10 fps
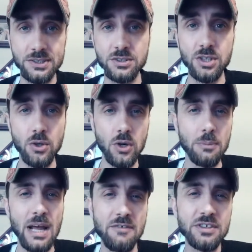and so
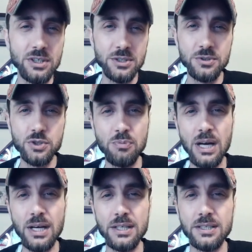I'm having to use
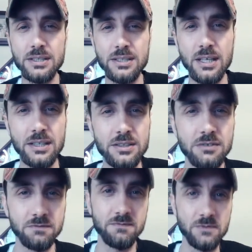my kind
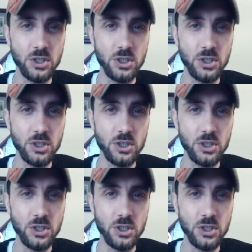of